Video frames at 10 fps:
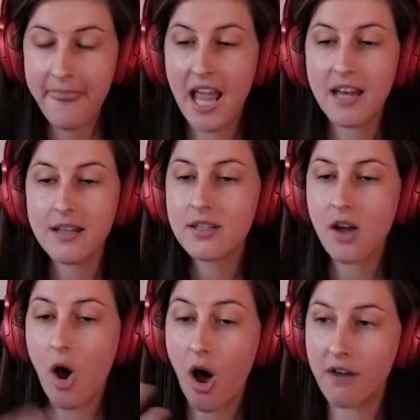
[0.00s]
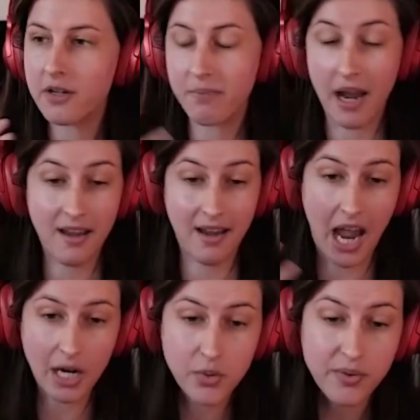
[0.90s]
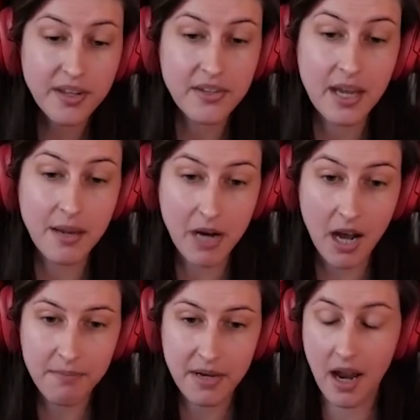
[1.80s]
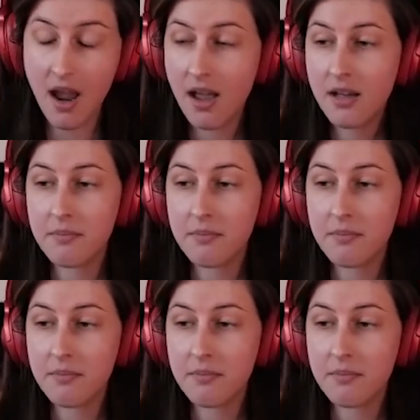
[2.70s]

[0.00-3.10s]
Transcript: and it's offered by actually the same company,